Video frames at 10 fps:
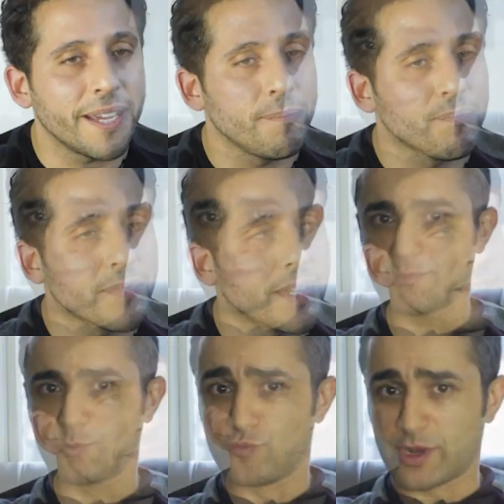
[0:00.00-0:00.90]
I definitely
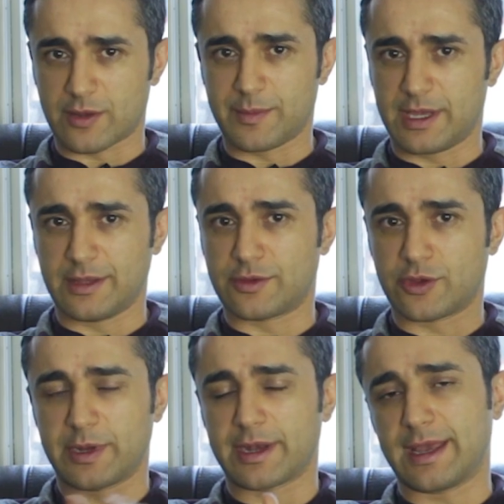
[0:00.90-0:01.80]
would recommend
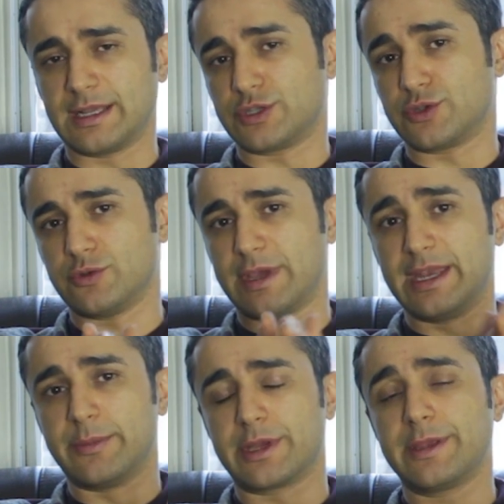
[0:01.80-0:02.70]
Dominic Knight to
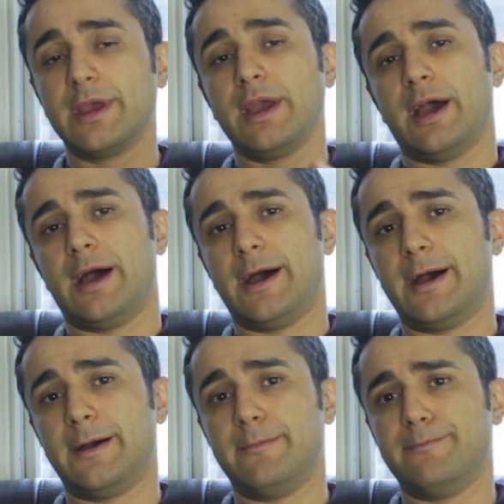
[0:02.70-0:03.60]
anybody.
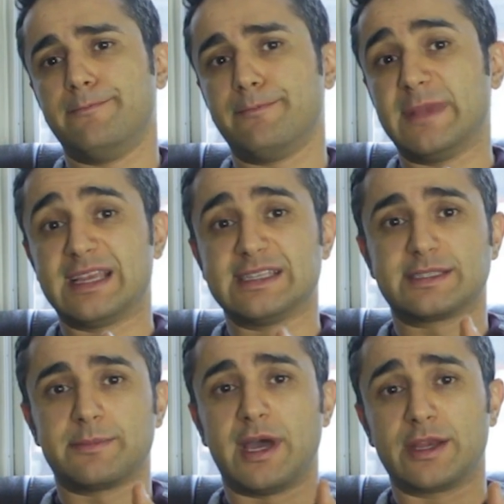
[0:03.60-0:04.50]
It
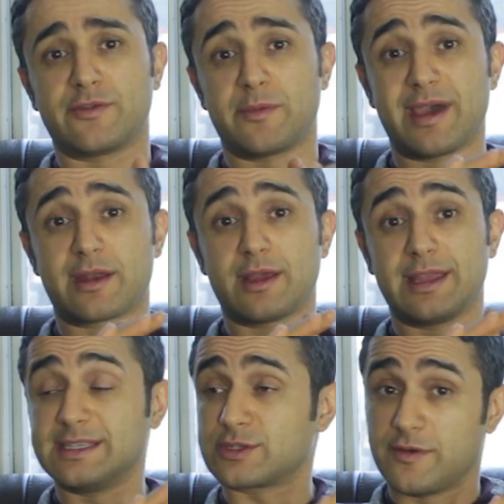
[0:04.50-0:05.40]
is mind over matter, and this